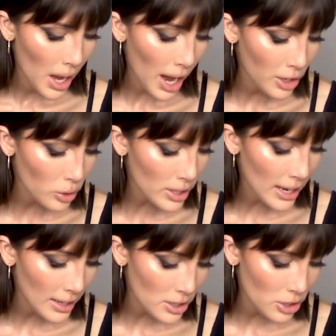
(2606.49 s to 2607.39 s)
I know the
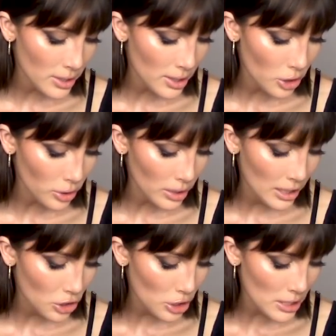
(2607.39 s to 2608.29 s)
answer is
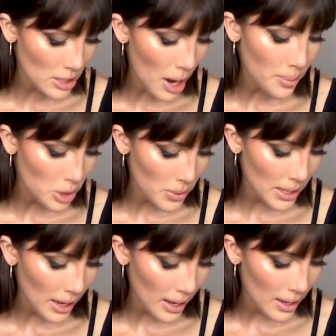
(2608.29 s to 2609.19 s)
literally just stop doing
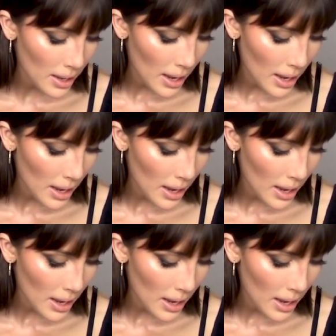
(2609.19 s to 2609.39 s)
it,